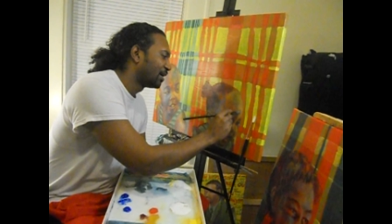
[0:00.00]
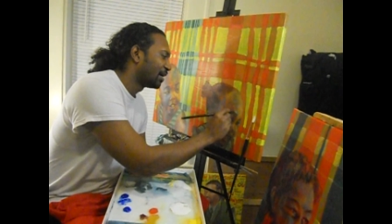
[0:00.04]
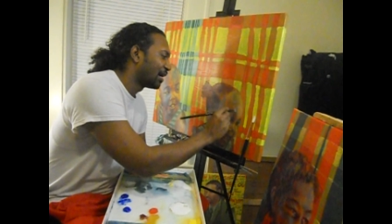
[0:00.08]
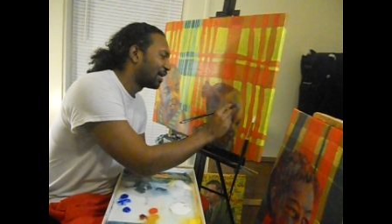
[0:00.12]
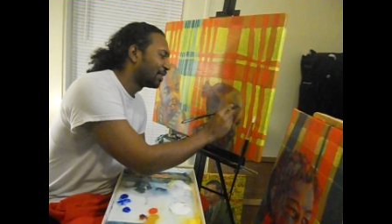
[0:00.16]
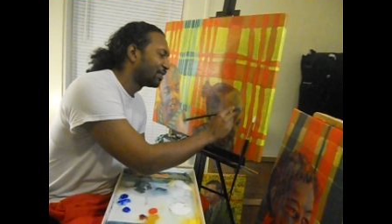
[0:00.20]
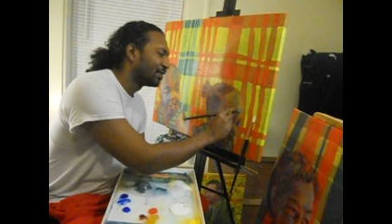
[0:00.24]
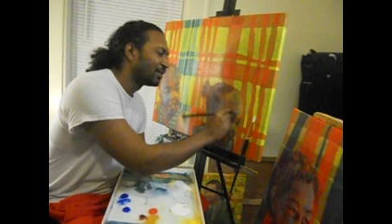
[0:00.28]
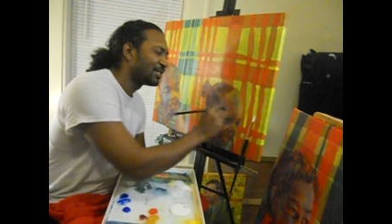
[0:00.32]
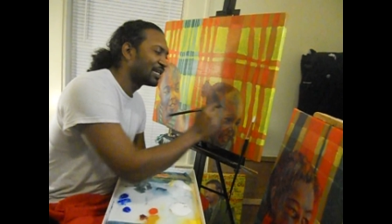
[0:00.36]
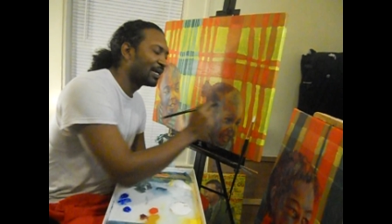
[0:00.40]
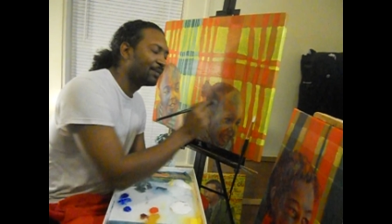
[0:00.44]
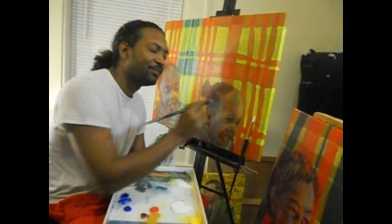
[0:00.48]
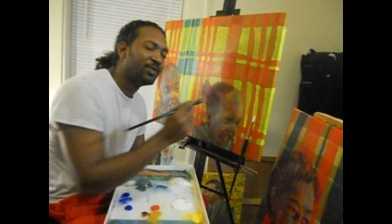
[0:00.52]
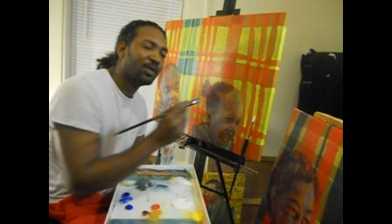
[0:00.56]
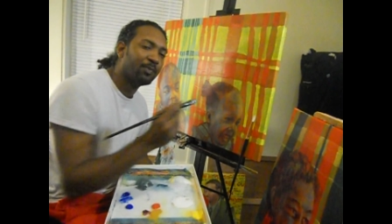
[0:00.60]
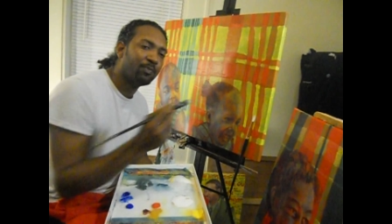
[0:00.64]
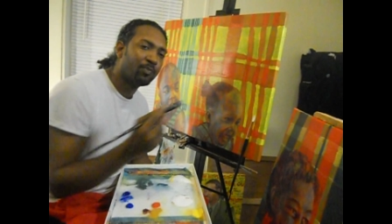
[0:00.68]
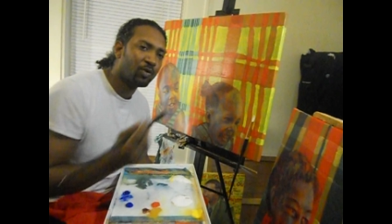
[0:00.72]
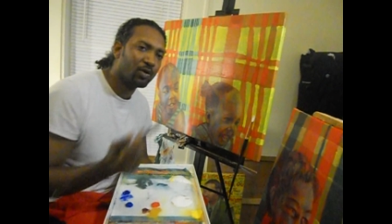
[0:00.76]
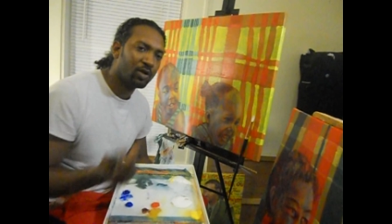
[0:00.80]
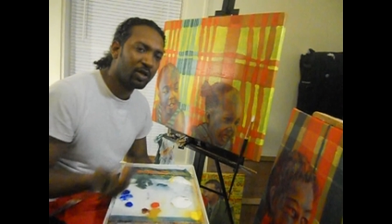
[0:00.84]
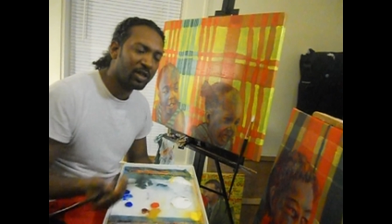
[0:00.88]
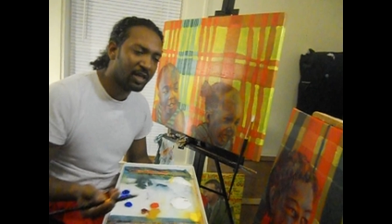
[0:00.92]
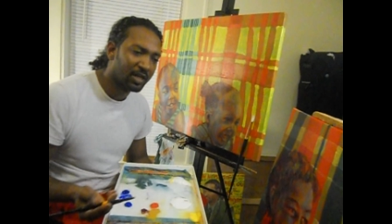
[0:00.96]
At the time,
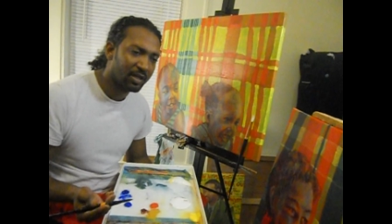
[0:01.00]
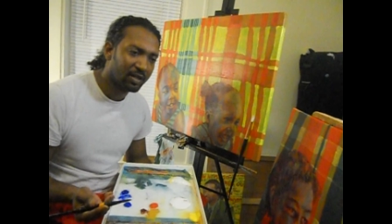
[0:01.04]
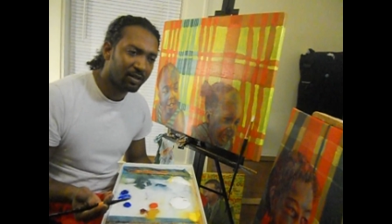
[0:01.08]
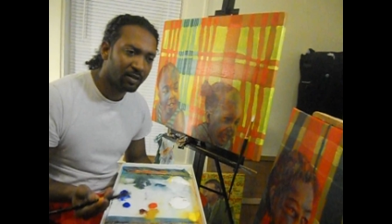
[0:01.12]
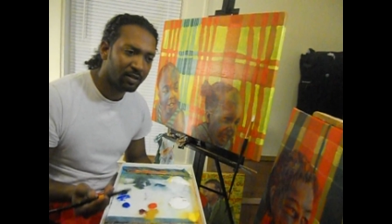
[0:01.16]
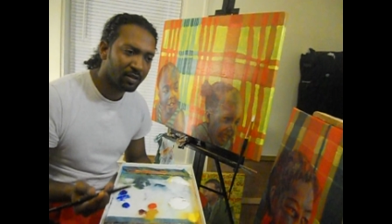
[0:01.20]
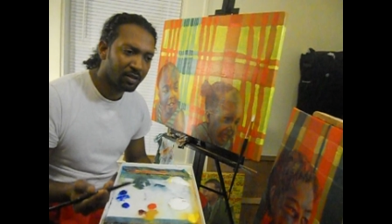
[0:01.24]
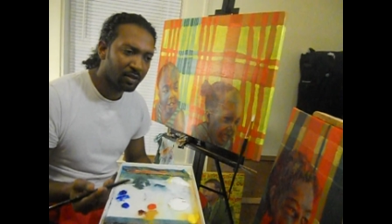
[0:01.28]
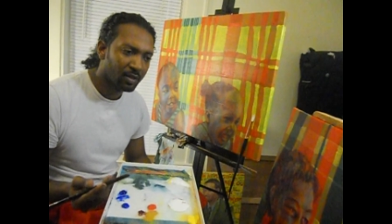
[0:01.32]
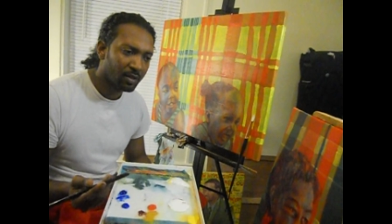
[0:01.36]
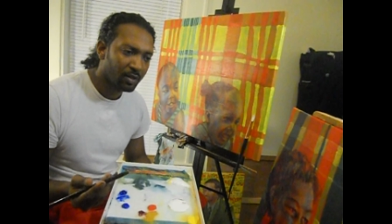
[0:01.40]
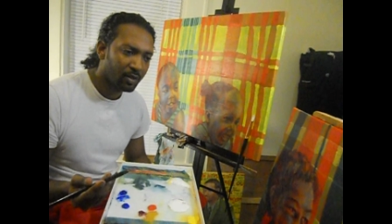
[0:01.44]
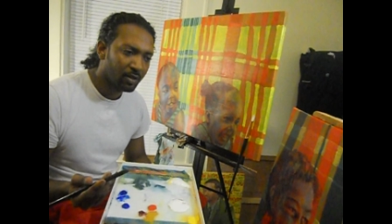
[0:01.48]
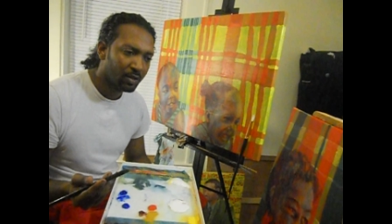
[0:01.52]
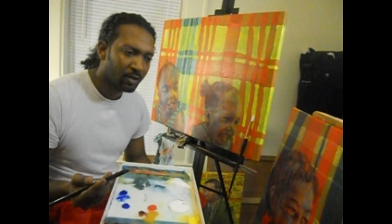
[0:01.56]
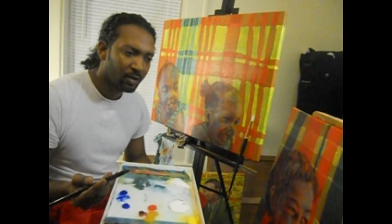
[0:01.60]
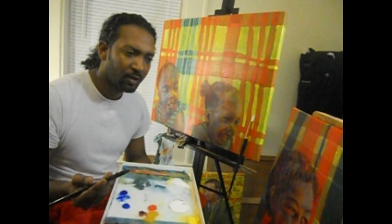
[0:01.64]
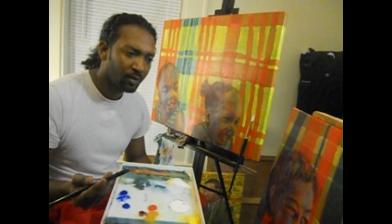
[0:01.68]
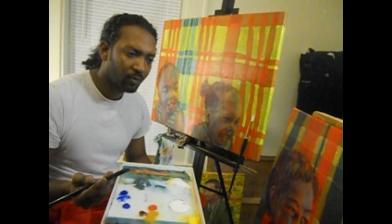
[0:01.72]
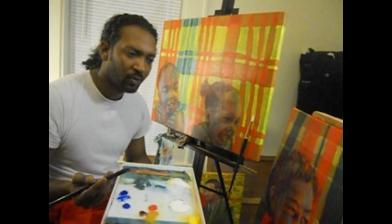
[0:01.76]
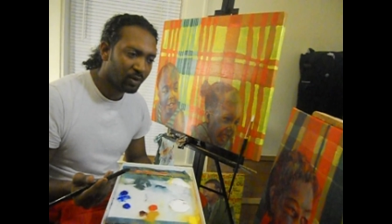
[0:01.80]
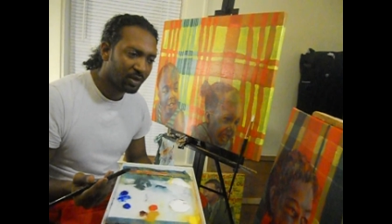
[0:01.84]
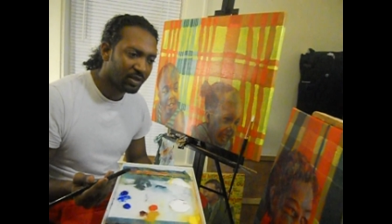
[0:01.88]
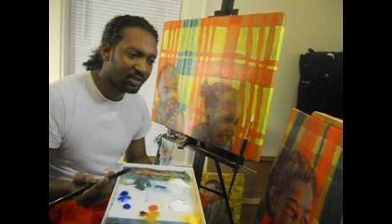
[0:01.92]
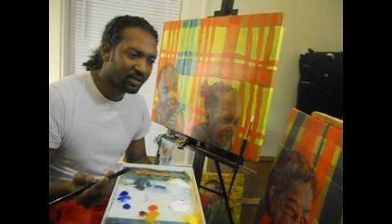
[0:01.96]
Napoleon
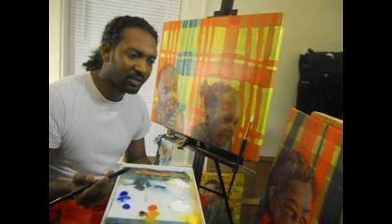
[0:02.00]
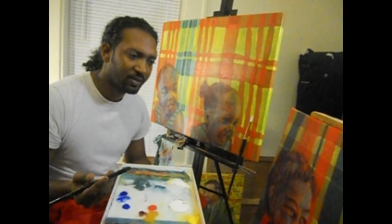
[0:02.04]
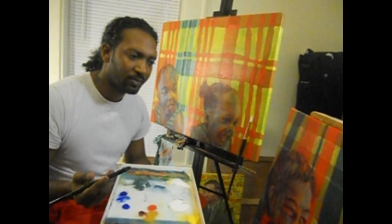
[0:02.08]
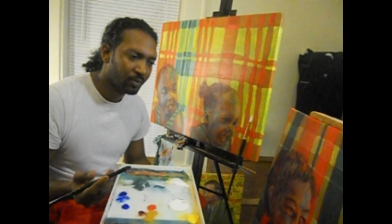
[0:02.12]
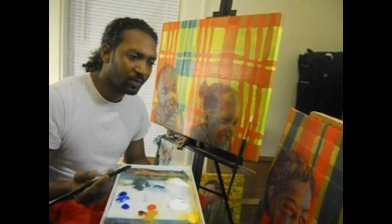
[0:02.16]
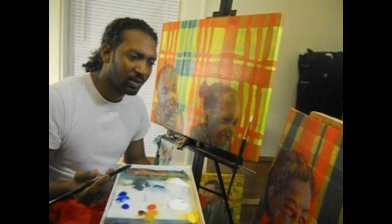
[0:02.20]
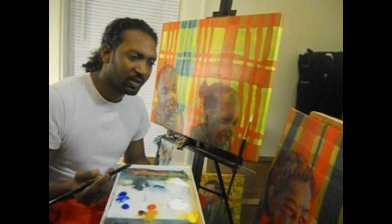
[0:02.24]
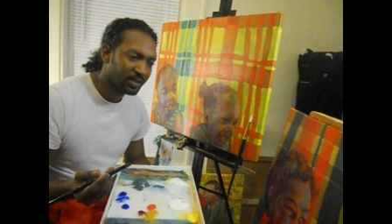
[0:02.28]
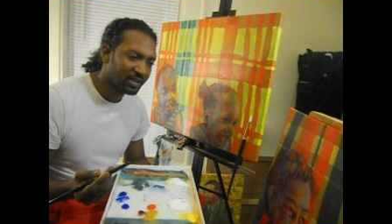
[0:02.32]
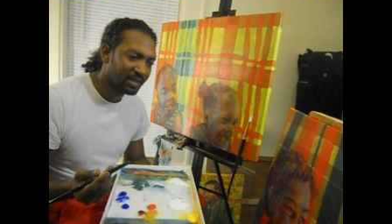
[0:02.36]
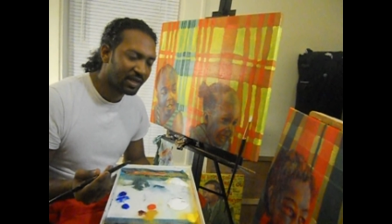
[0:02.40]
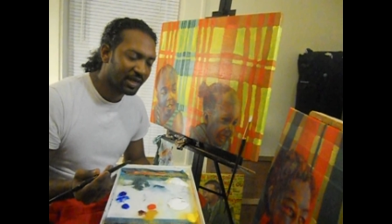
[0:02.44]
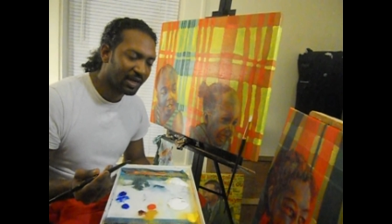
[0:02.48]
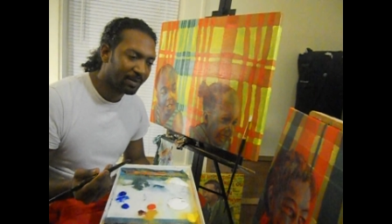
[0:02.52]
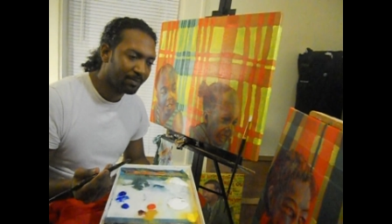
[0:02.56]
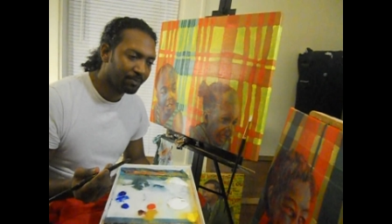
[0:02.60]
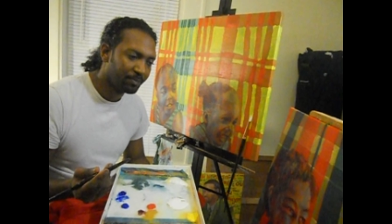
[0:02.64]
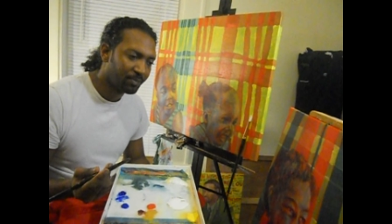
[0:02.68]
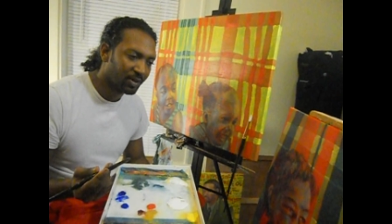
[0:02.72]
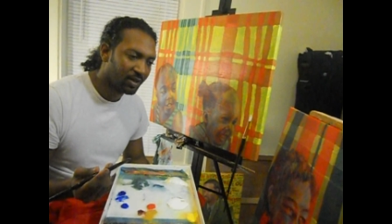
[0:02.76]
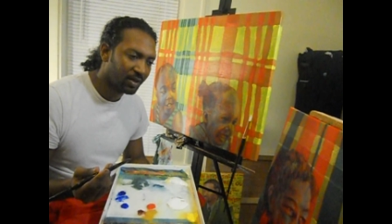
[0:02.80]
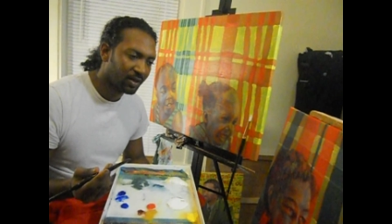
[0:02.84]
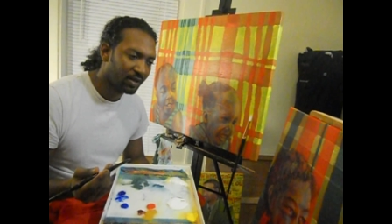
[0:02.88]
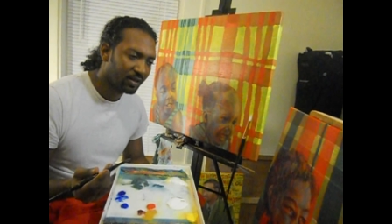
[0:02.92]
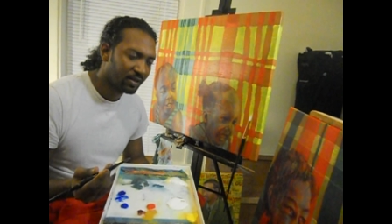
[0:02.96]
was the
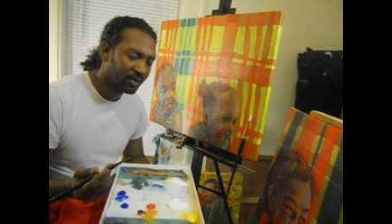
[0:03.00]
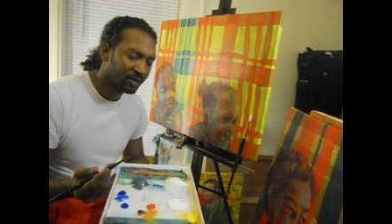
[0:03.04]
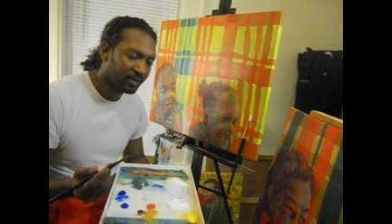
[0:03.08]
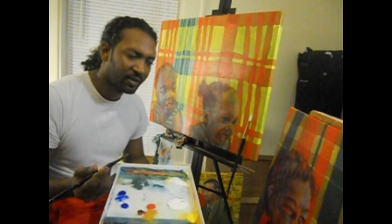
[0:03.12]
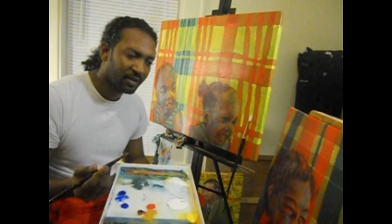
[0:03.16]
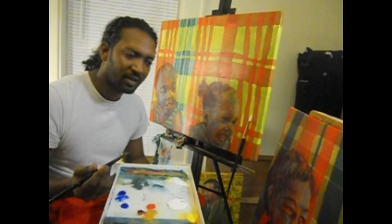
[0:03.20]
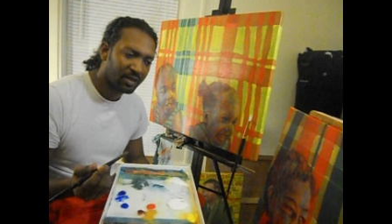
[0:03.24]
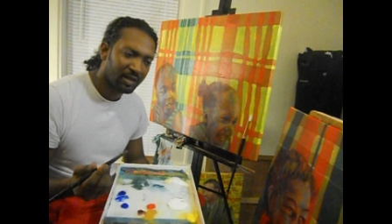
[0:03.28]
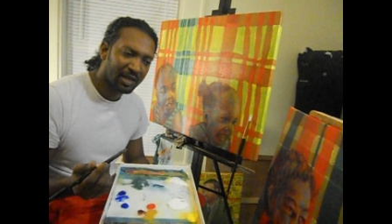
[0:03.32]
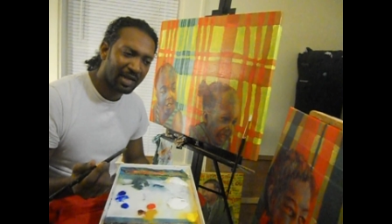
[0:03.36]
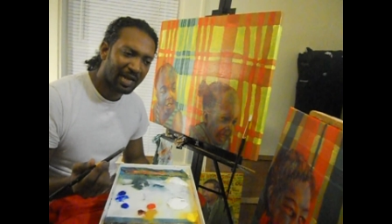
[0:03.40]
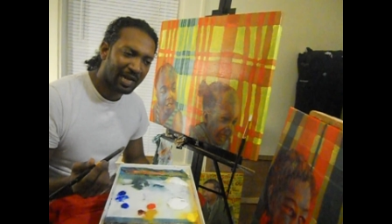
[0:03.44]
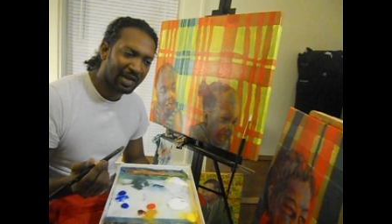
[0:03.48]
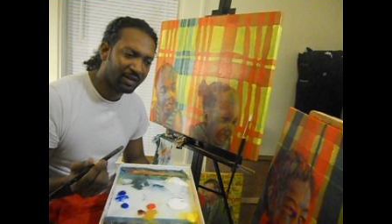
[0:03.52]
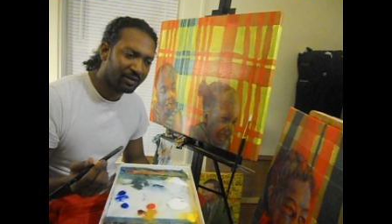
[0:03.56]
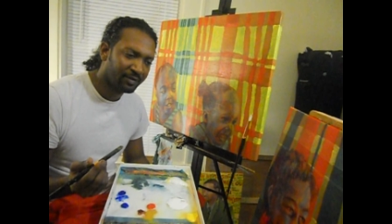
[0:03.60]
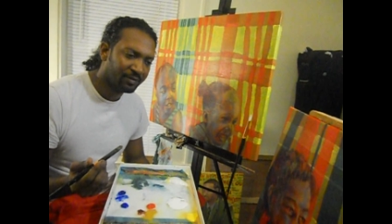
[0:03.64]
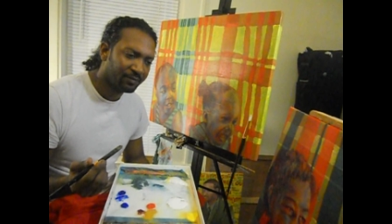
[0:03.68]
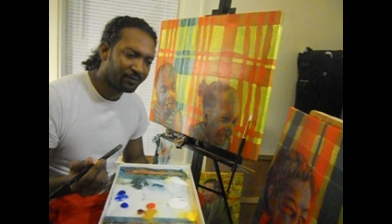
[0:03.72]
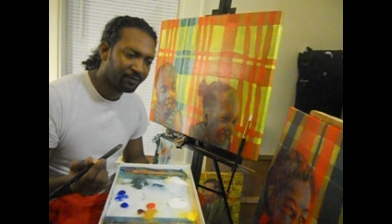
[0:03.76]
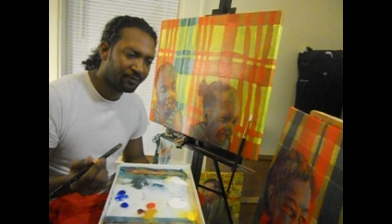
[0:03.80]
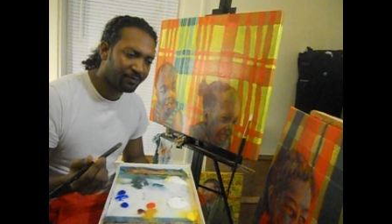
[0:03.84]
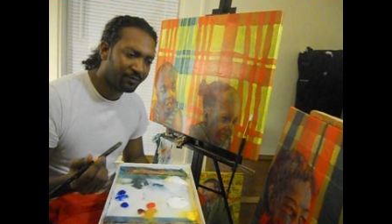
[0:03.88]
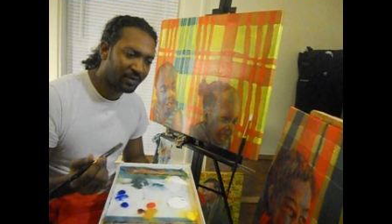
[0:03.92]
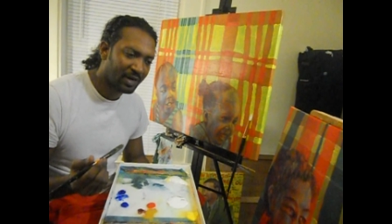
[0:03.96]
emperor,
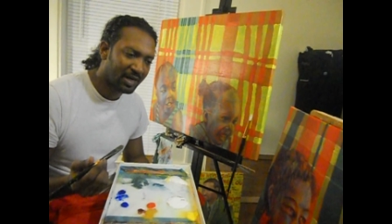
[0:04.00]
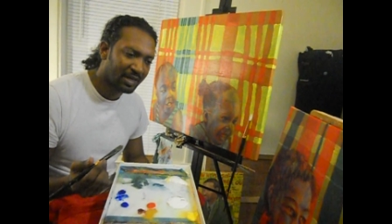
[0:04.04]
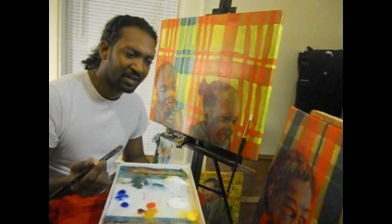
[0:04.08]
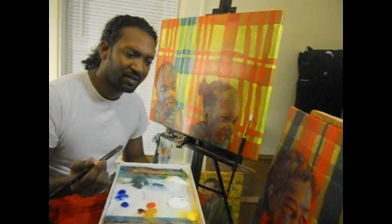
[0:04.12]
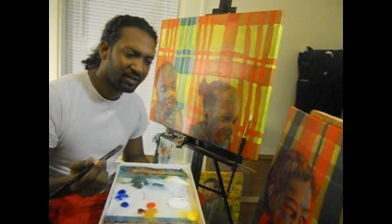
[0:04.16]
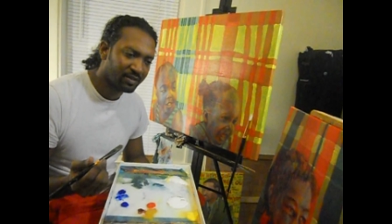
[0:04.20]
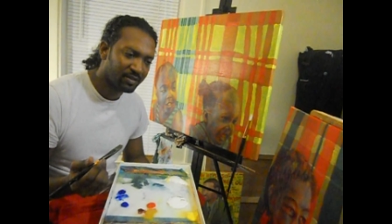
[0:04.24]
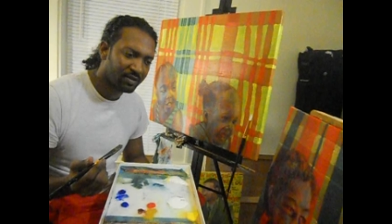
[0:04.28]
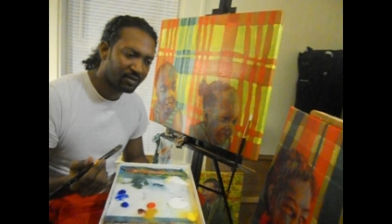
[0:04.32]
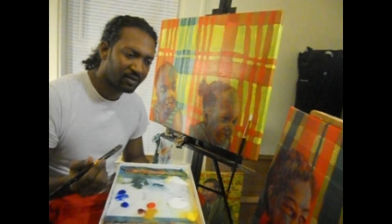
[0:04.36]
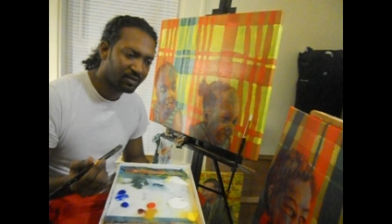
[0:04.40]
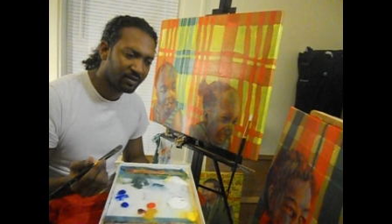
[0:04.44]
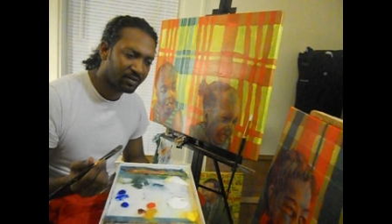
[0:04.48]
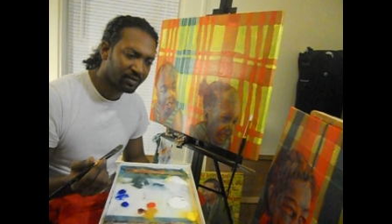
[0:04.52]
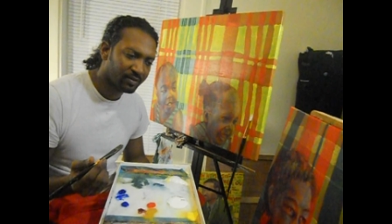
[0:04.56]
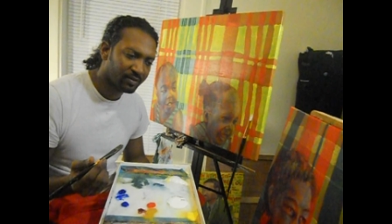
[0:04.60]
and France,